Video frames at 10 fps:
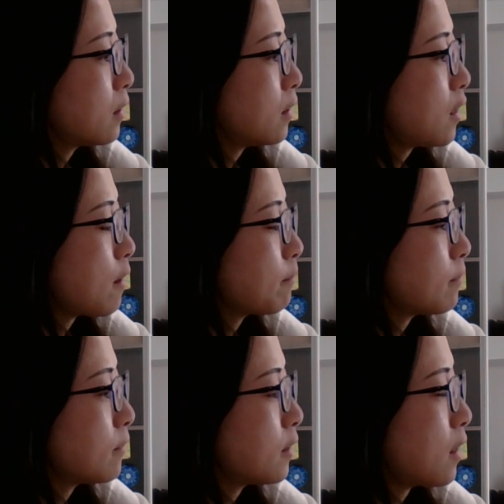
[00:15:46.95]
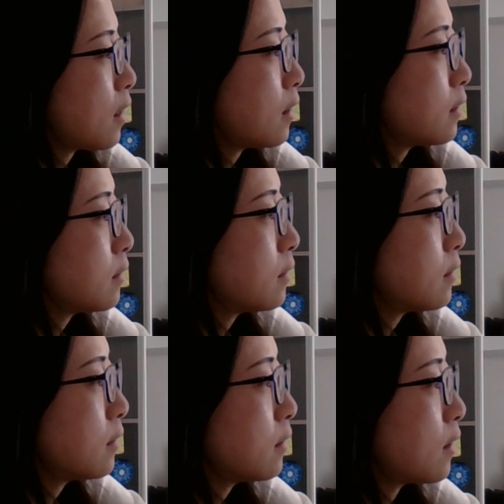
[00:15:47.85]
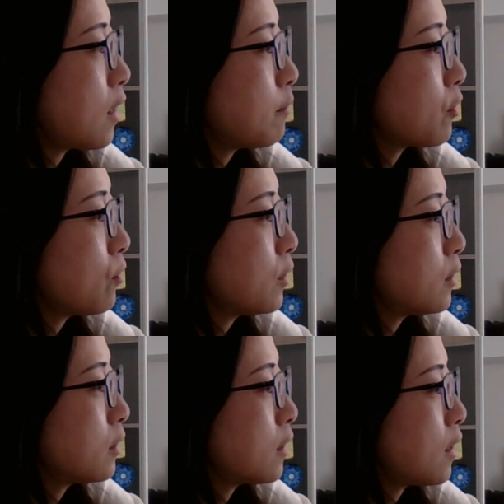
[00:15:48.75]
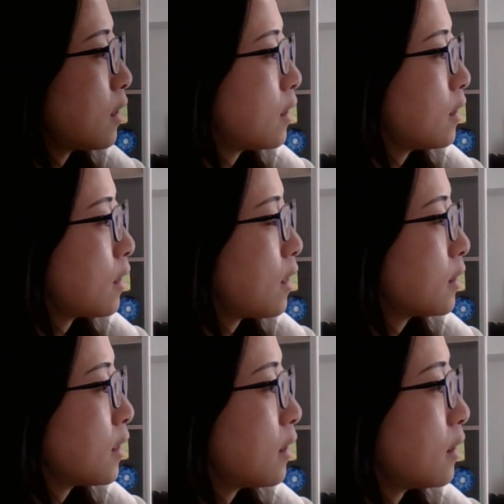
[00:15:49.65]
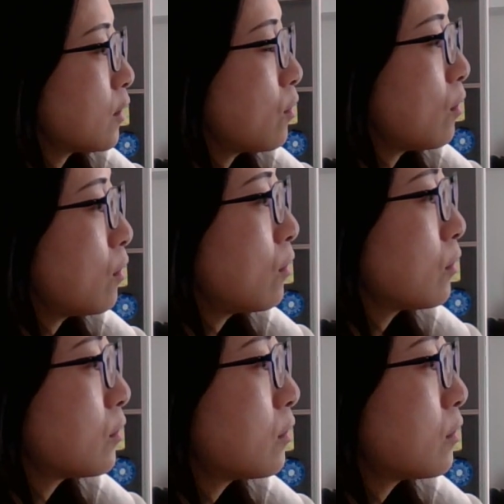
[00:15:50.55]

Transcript: Yeah, and I gotta go